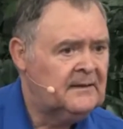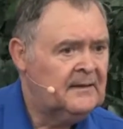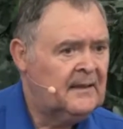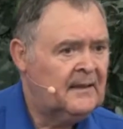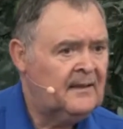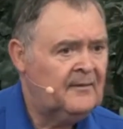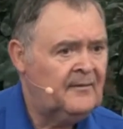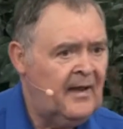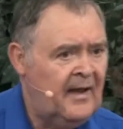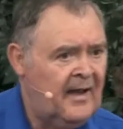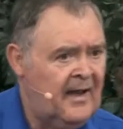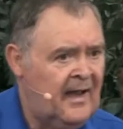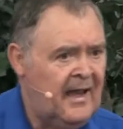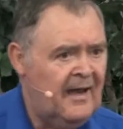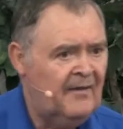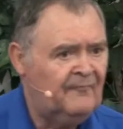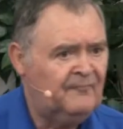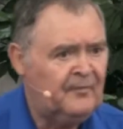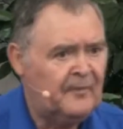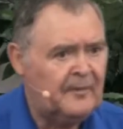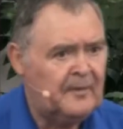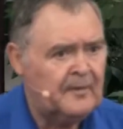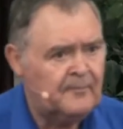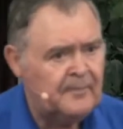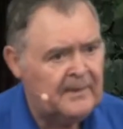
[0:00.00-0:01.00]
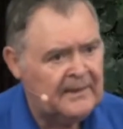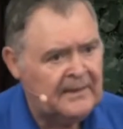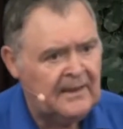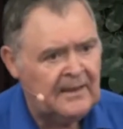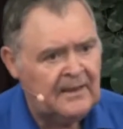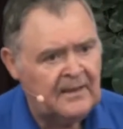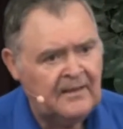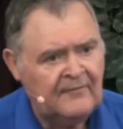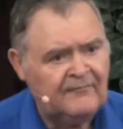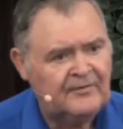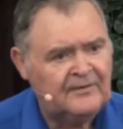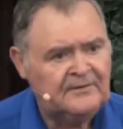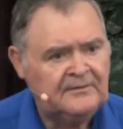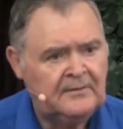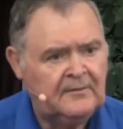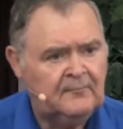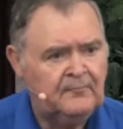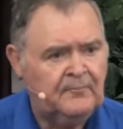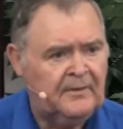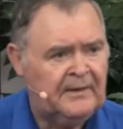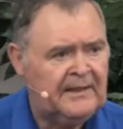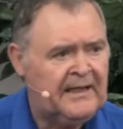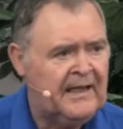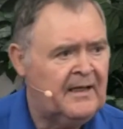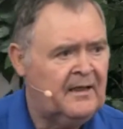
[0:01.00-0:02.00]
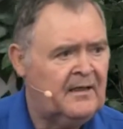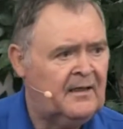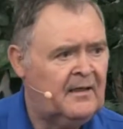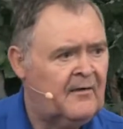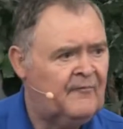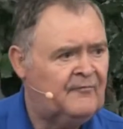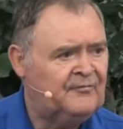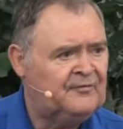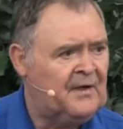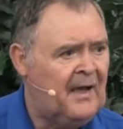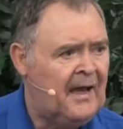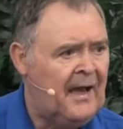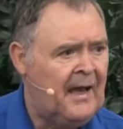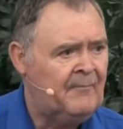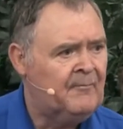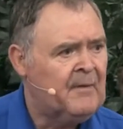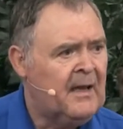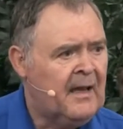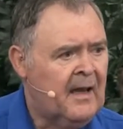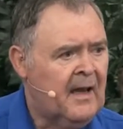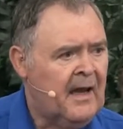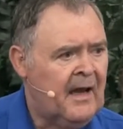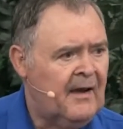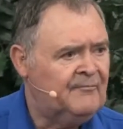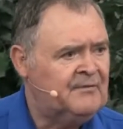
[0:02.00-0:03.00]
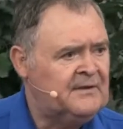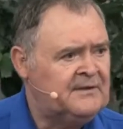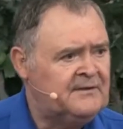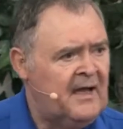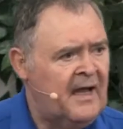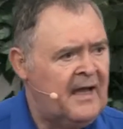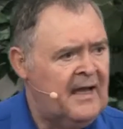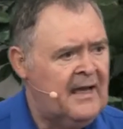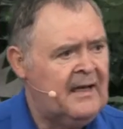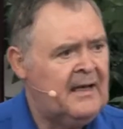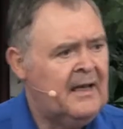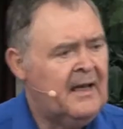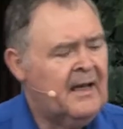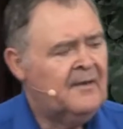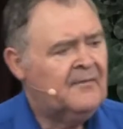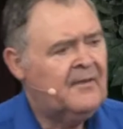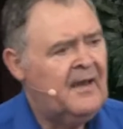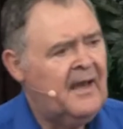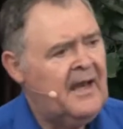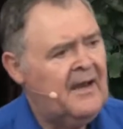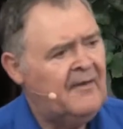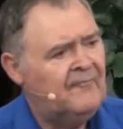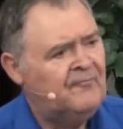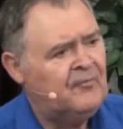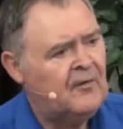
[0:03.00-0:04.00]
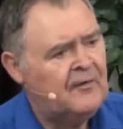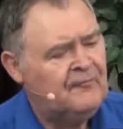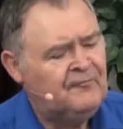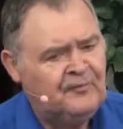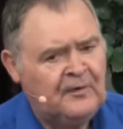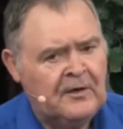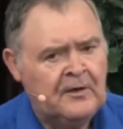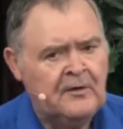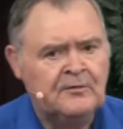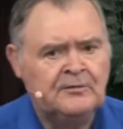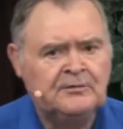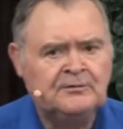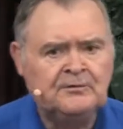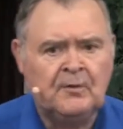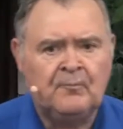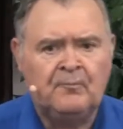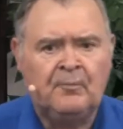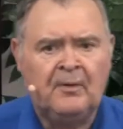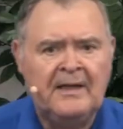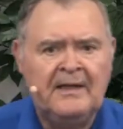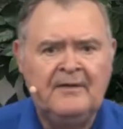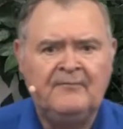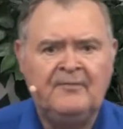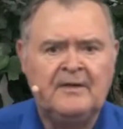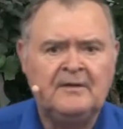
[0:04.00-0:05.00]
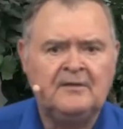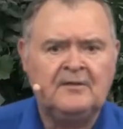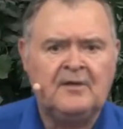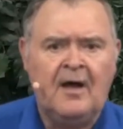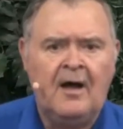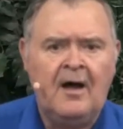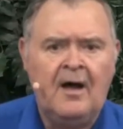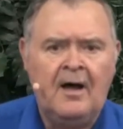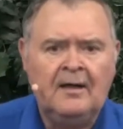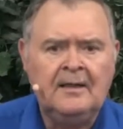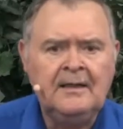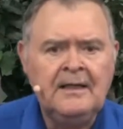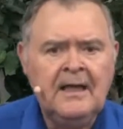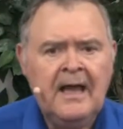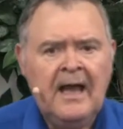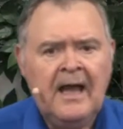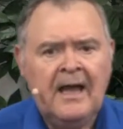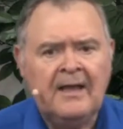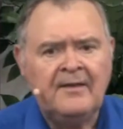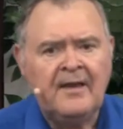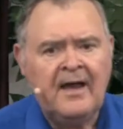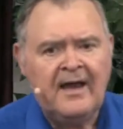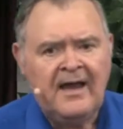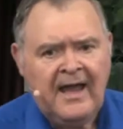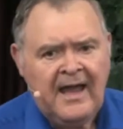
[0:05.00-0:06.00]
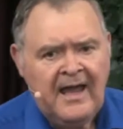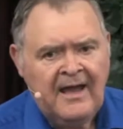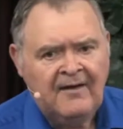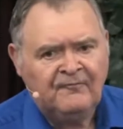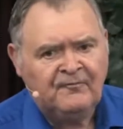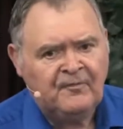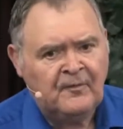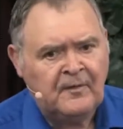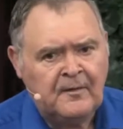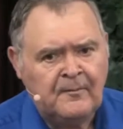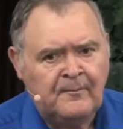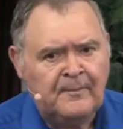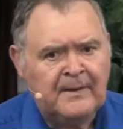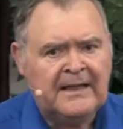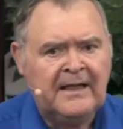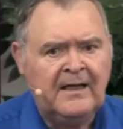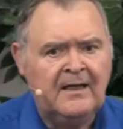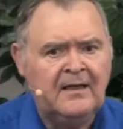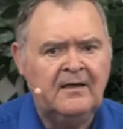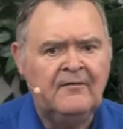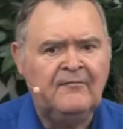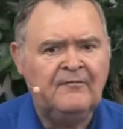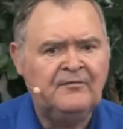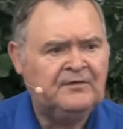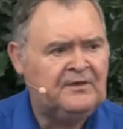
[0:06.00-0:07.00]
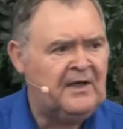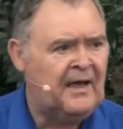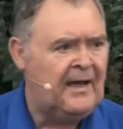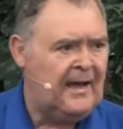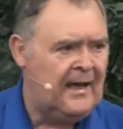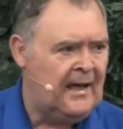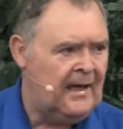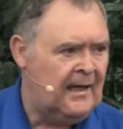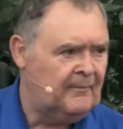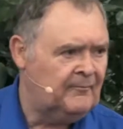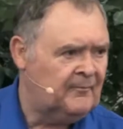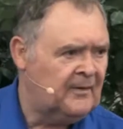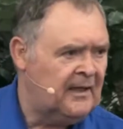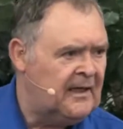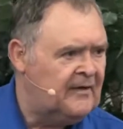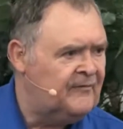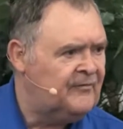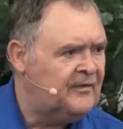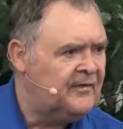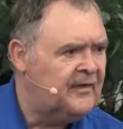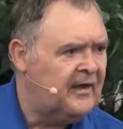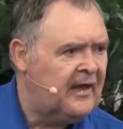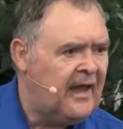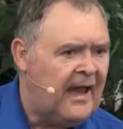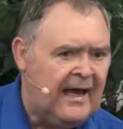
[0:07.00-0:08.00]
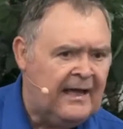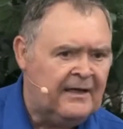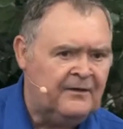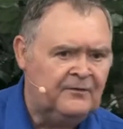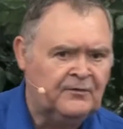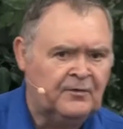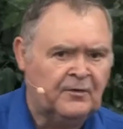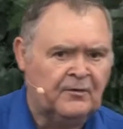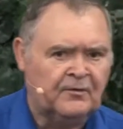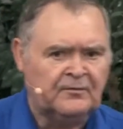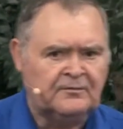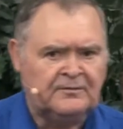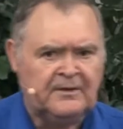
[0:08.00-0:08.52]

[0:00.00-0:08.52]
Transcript: and they have from the beginning of time. Every day, they have refused to believe in God, and they have from the beginning of time. Even the angels